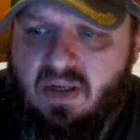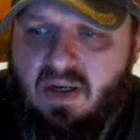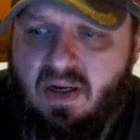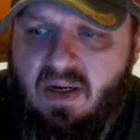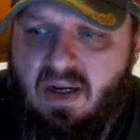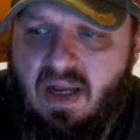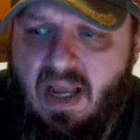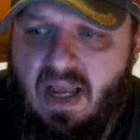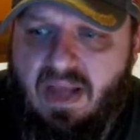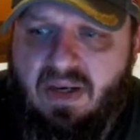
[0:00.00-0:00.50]

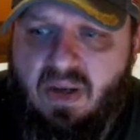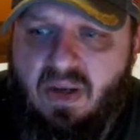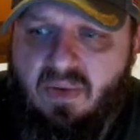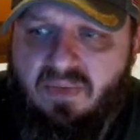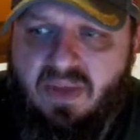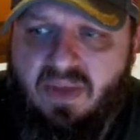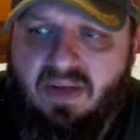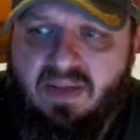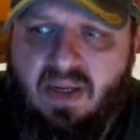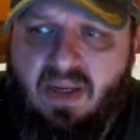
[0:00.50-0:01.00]
uh, I
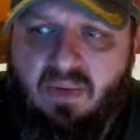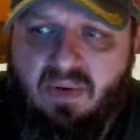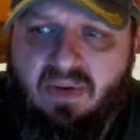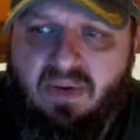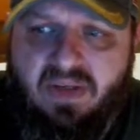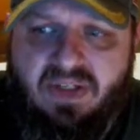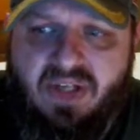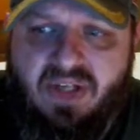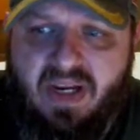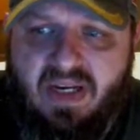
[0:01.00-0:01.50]
don't think they
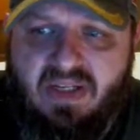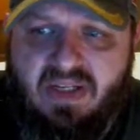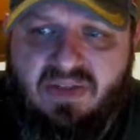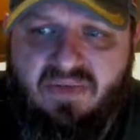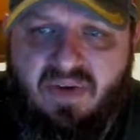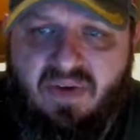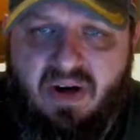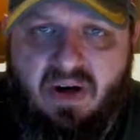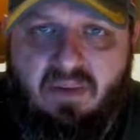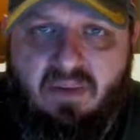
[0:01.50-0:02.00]
really changed
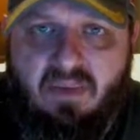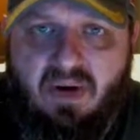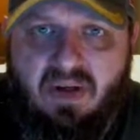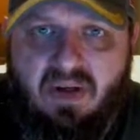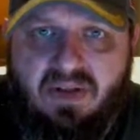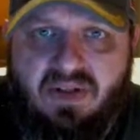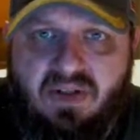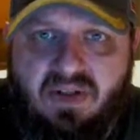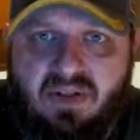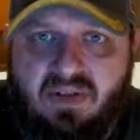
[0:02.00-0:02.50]
very
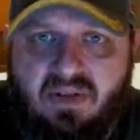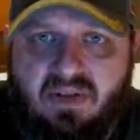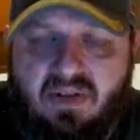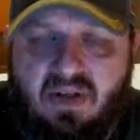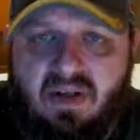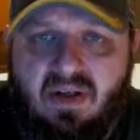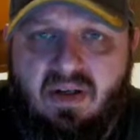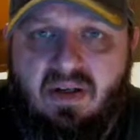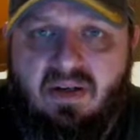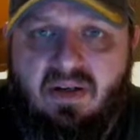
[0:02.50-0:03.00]
much.
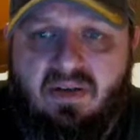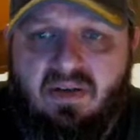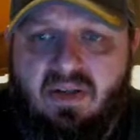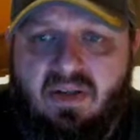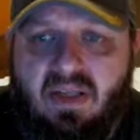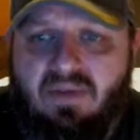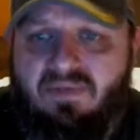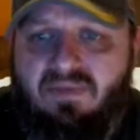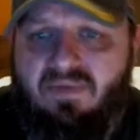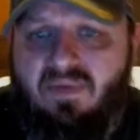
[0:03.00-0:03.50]
Uh,
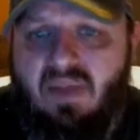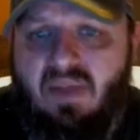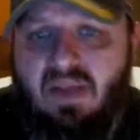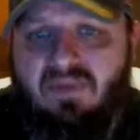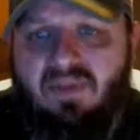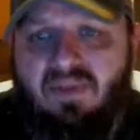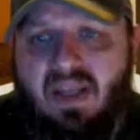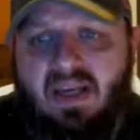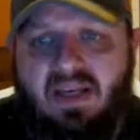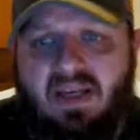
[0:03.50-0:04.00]
if
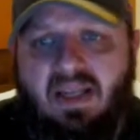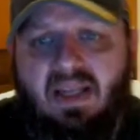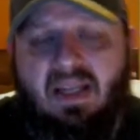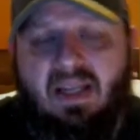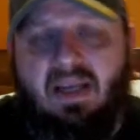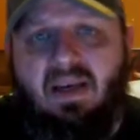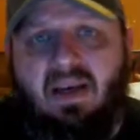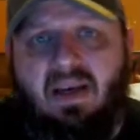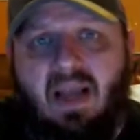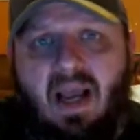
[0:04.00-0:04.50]
if they
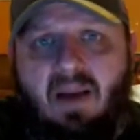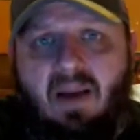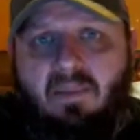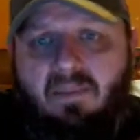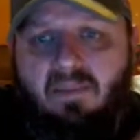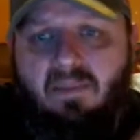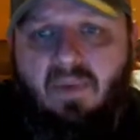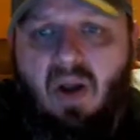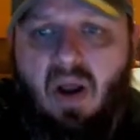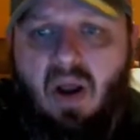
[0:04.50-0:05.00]
did,
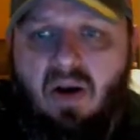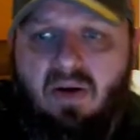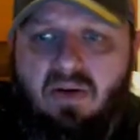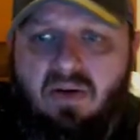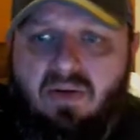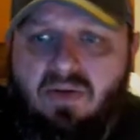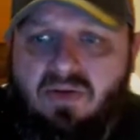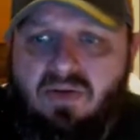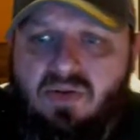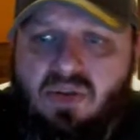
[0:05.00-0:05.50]
I'm not
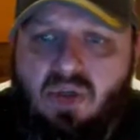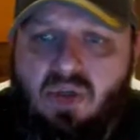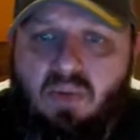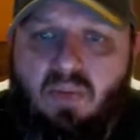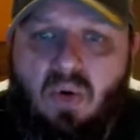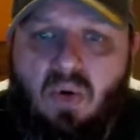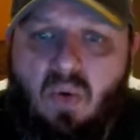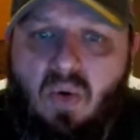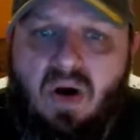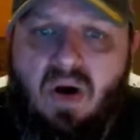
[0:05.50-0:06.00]

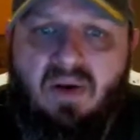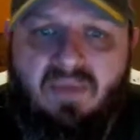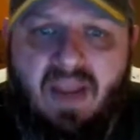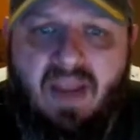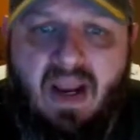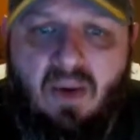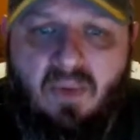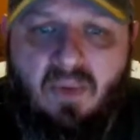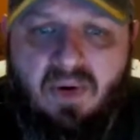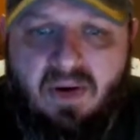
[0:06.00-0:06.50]
super aware of
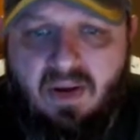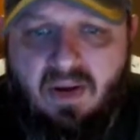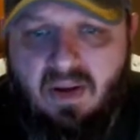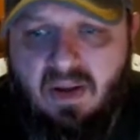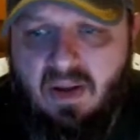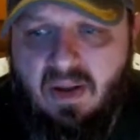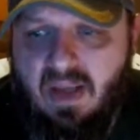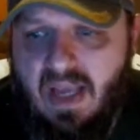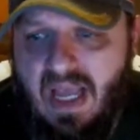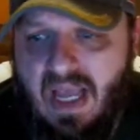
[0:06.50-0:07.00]
that one.
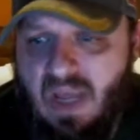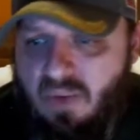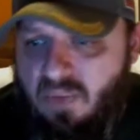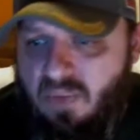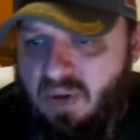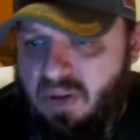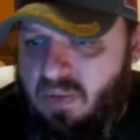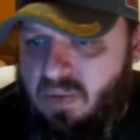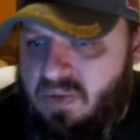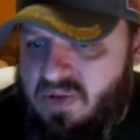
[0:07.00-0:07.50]
I
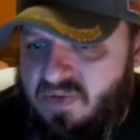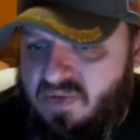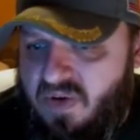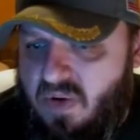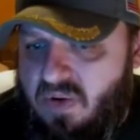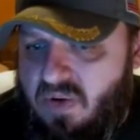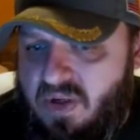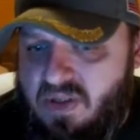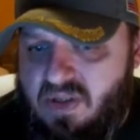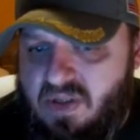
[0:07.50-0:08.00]
really was
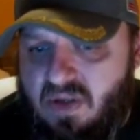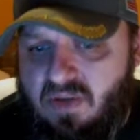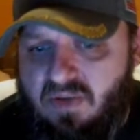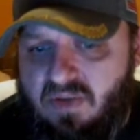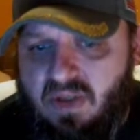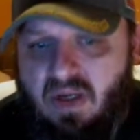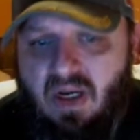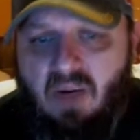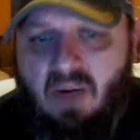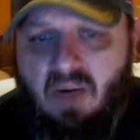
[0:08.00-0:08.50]
focused
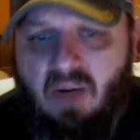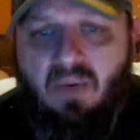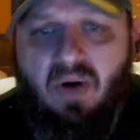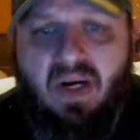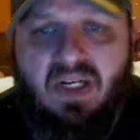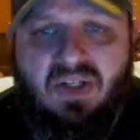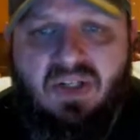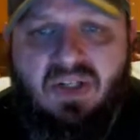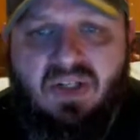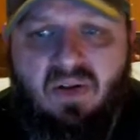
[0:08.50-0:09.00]
on the upper
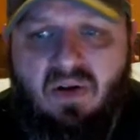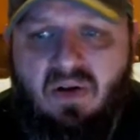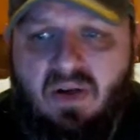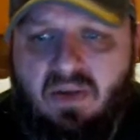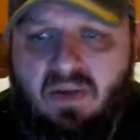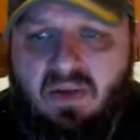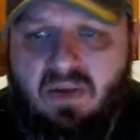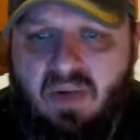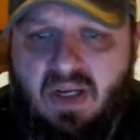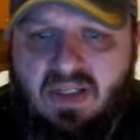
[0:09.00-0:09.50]

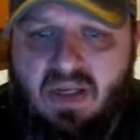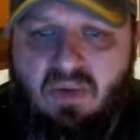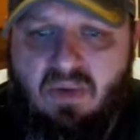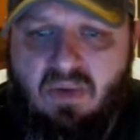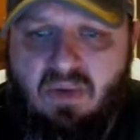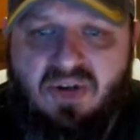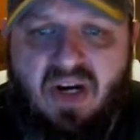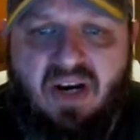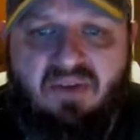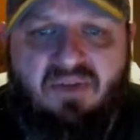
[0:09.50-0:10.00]
echelon because I
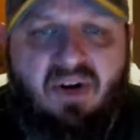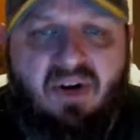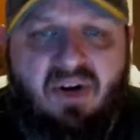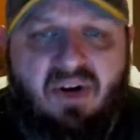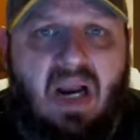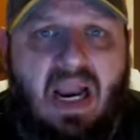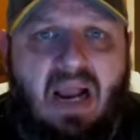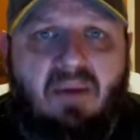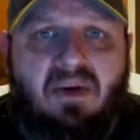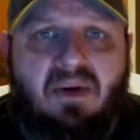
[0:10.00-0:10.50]
was trying to figure
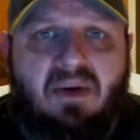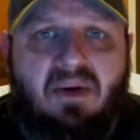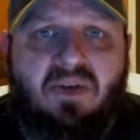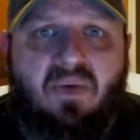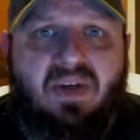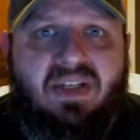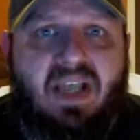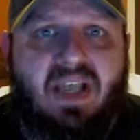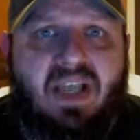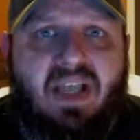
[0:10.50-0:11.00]
out how much it
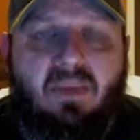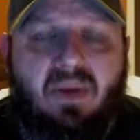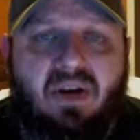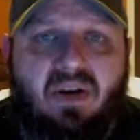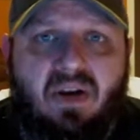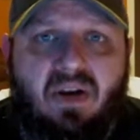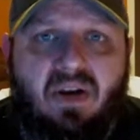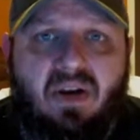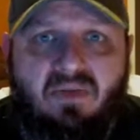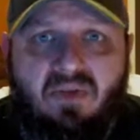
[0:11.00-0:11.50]
would take me
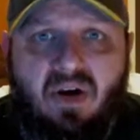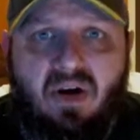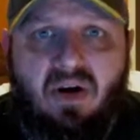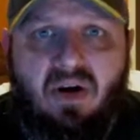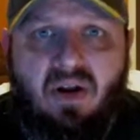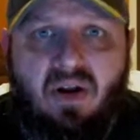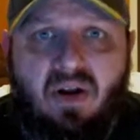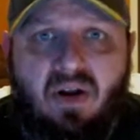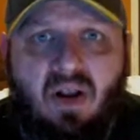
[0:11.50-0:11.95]
to convert